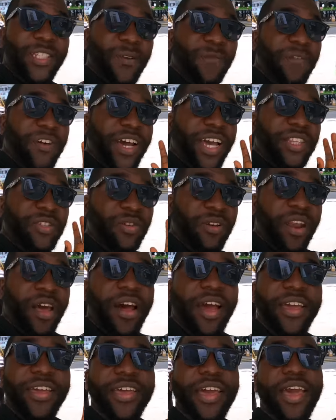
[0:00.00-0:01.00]
don't forget to
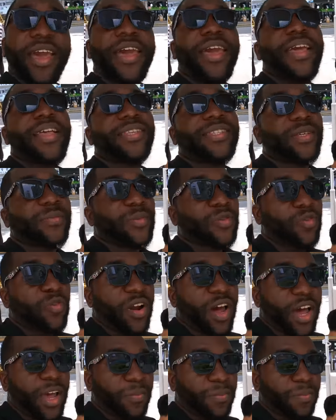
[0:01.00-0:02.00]
like and
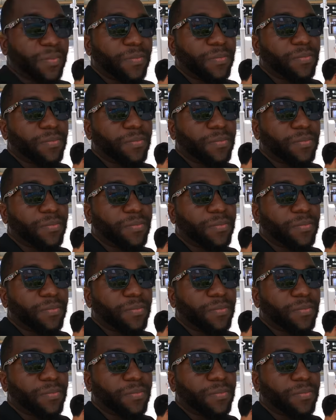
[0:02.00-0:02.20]
subscribe.